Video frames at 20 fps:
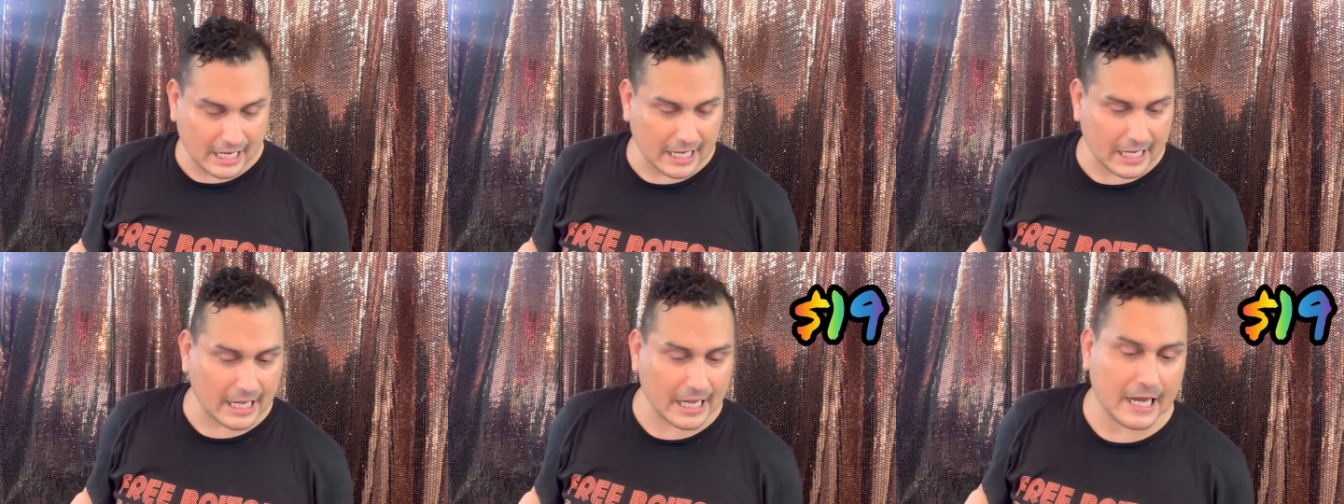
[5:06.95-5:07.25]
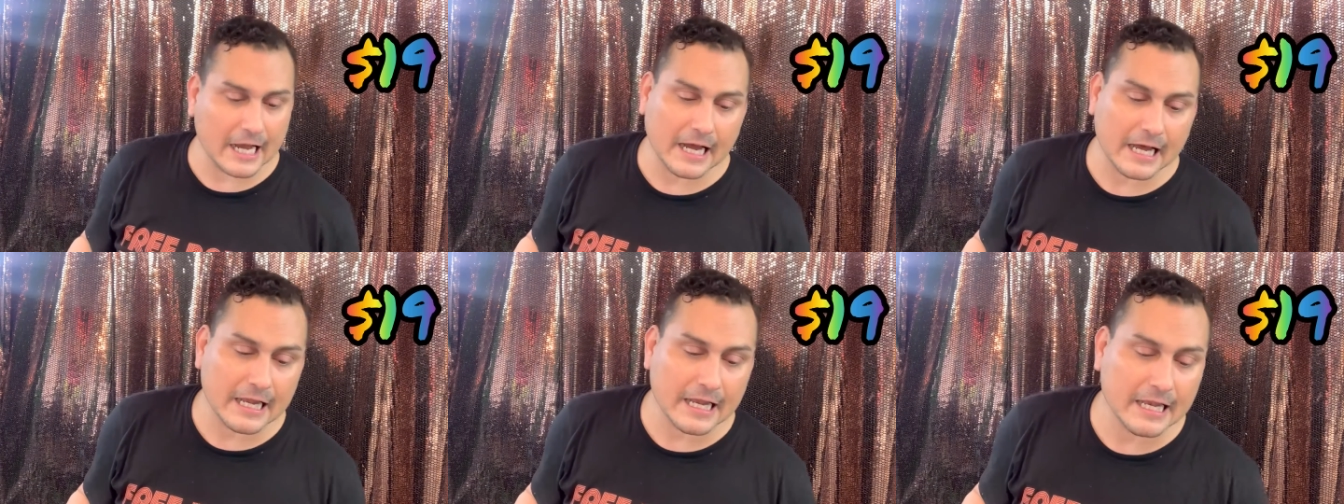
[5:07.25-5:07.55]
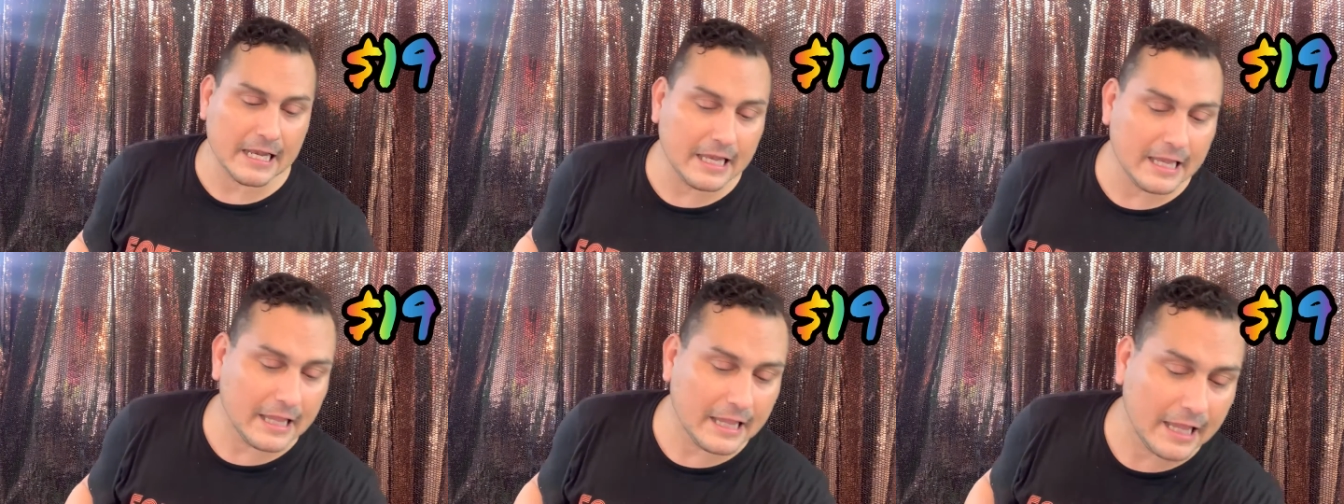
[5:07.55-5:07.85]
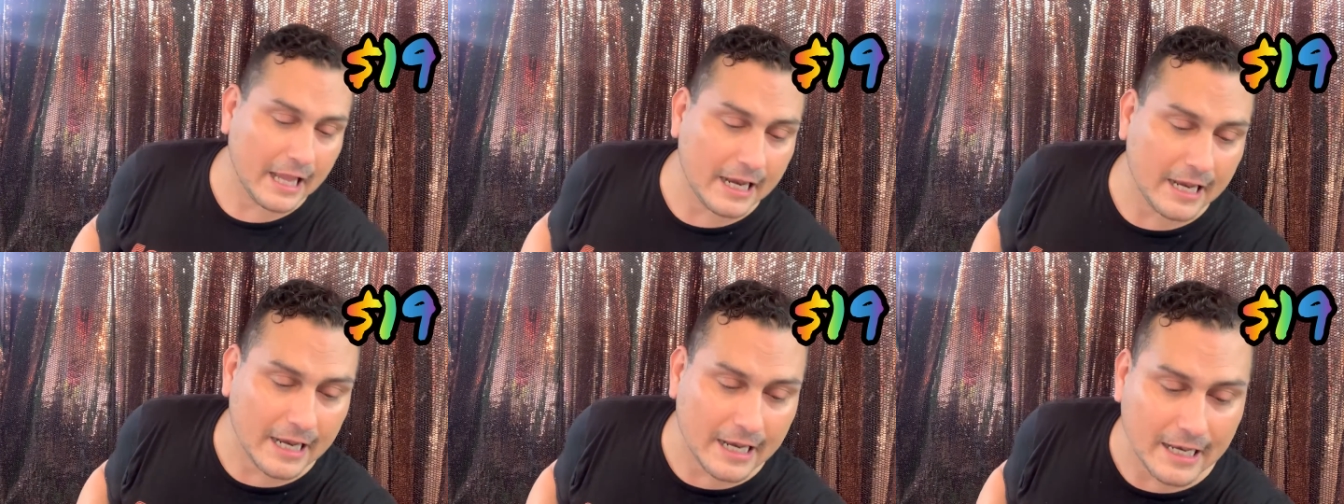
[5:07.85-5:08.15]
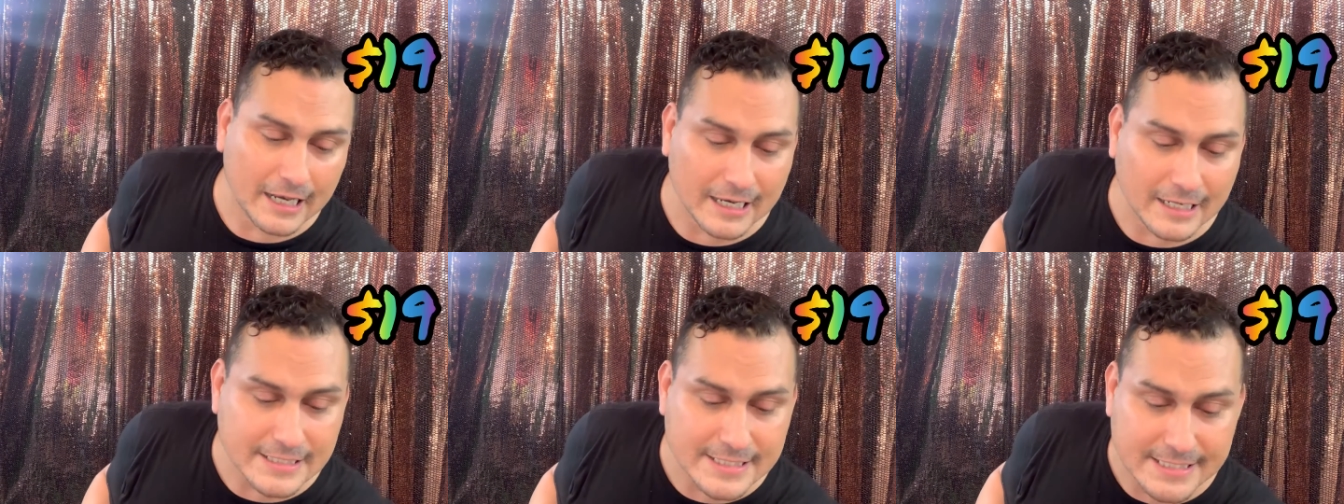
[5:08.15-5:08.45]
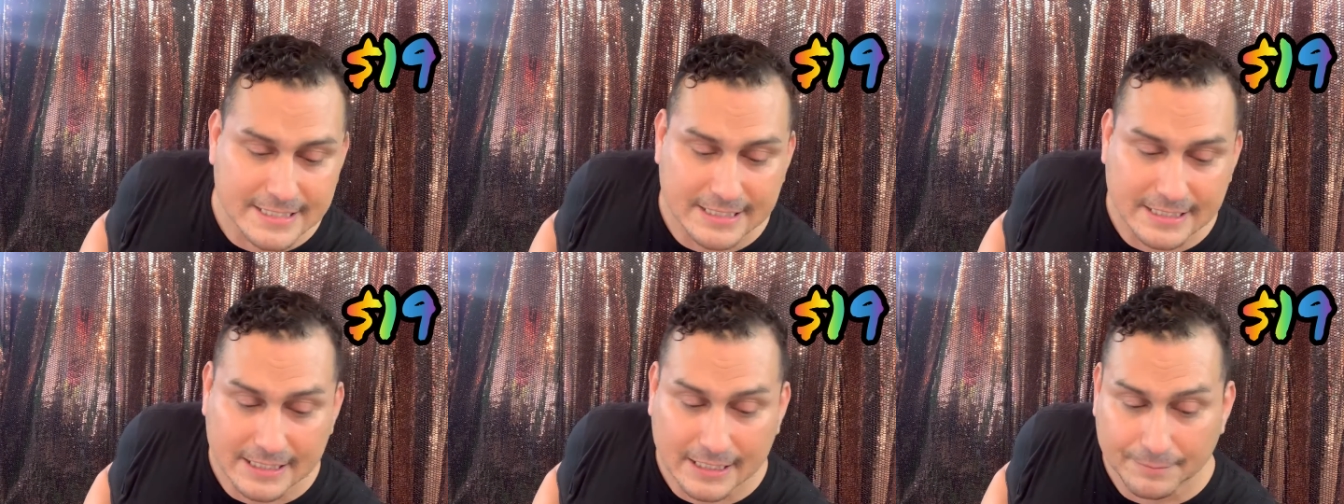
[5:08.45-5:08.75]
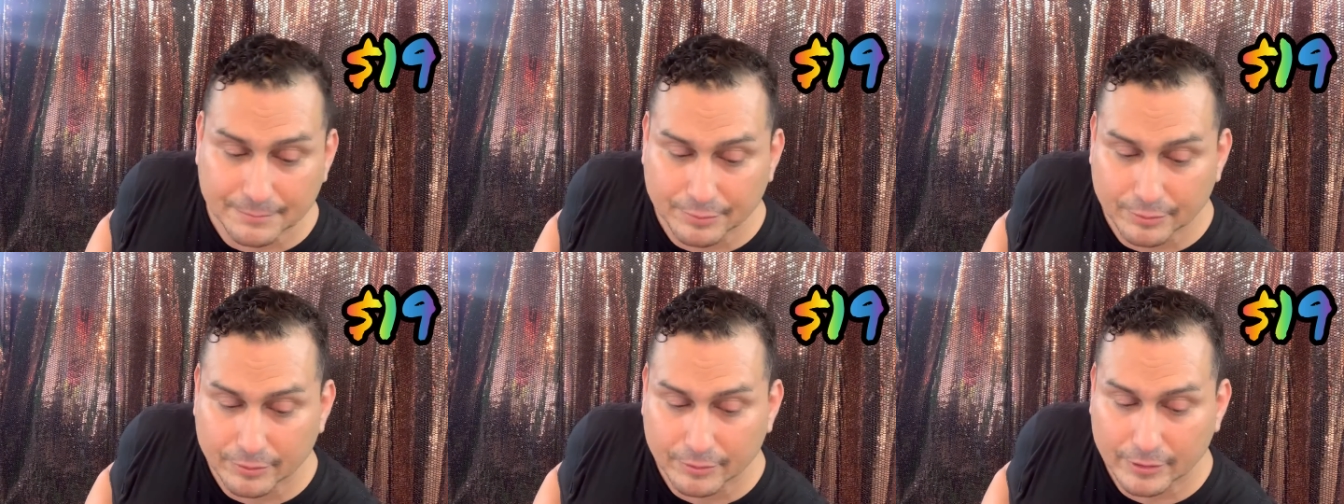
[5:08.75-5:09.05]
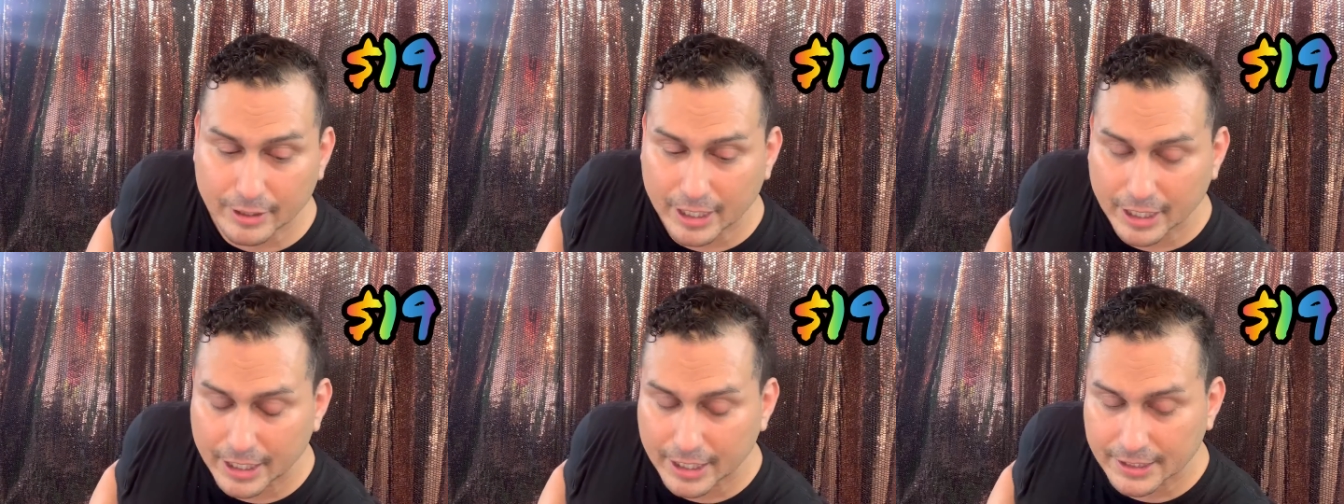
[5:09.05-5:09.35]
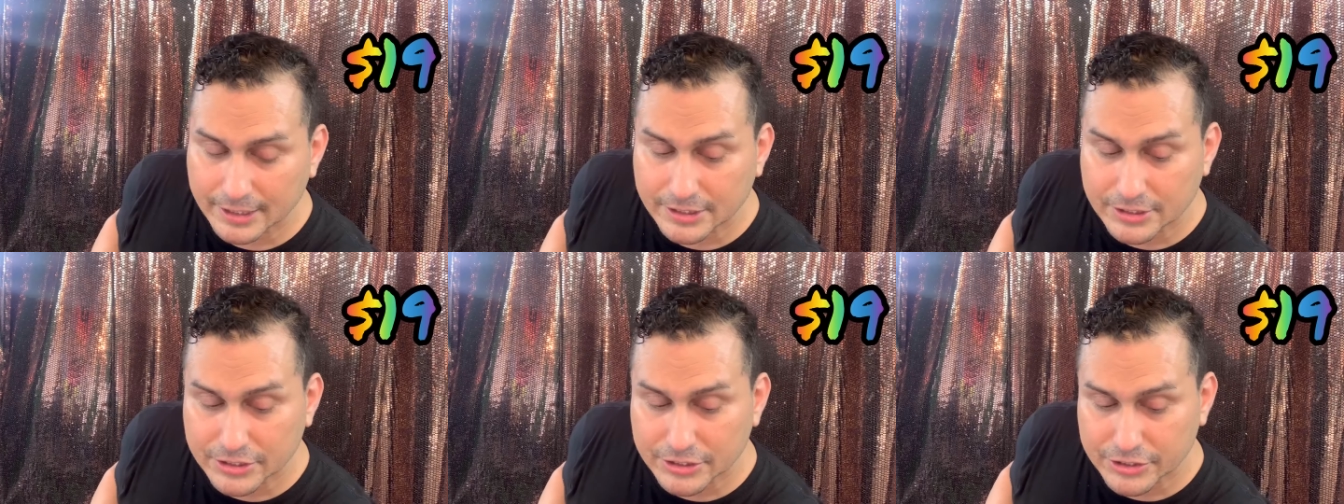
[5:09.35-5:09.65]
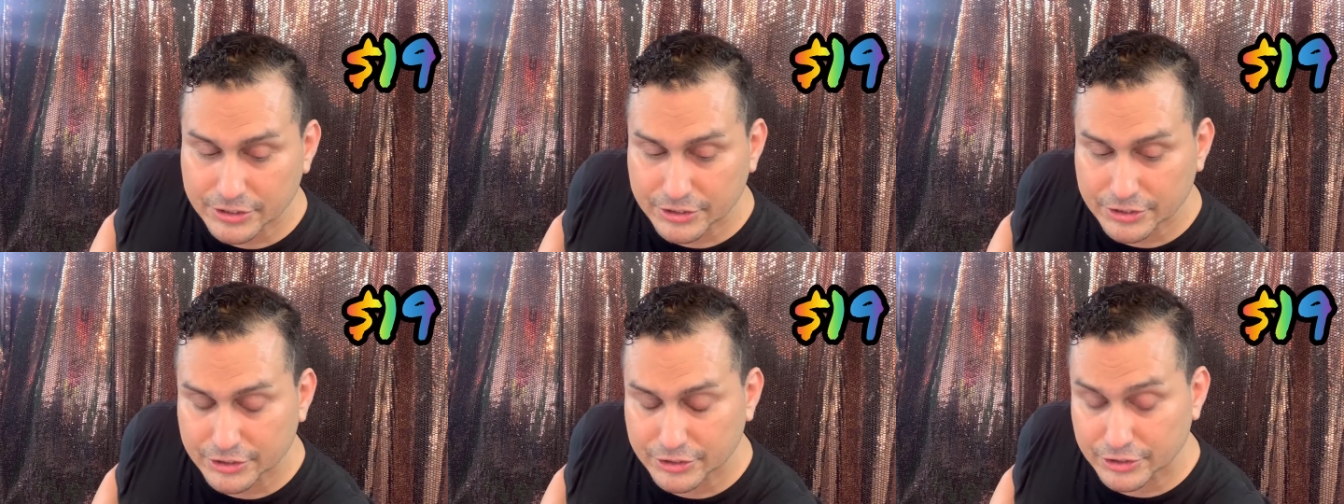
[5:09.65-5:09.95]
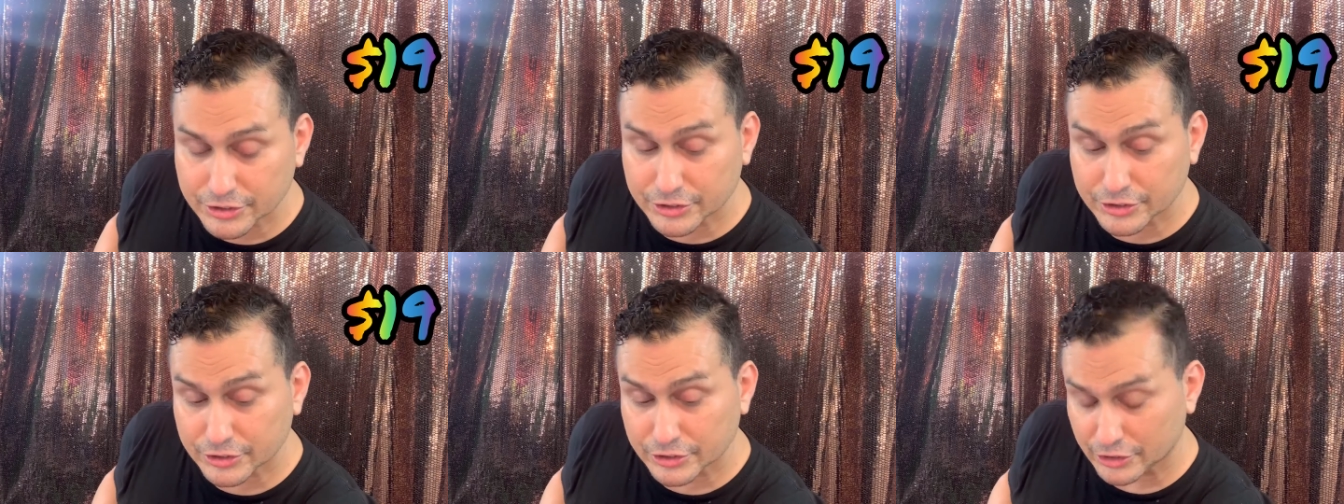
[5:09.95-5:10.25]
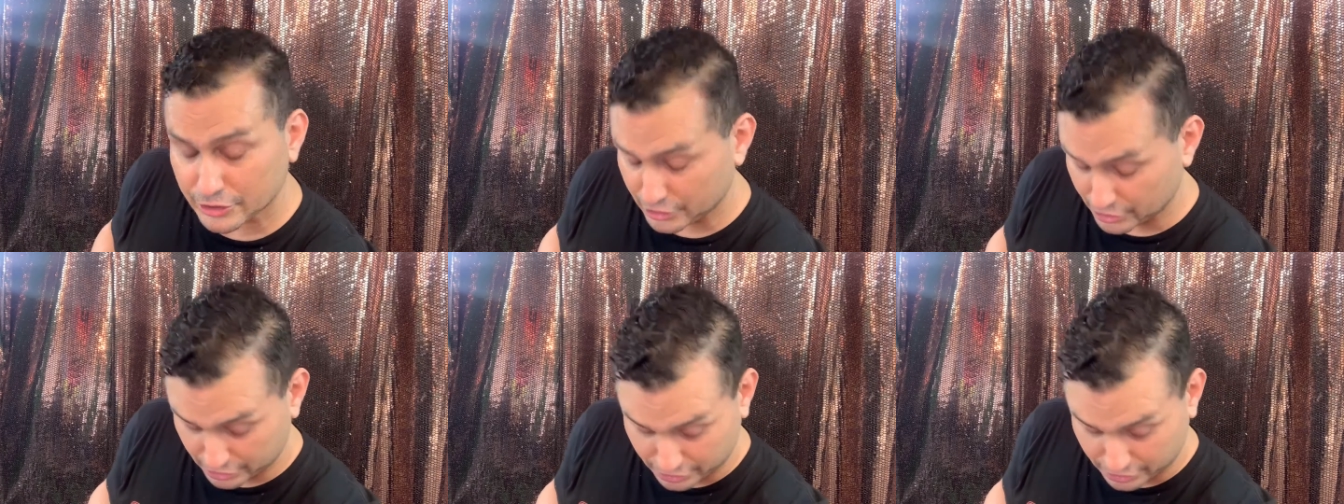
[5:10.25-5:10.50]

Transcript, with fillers: let's see a brush.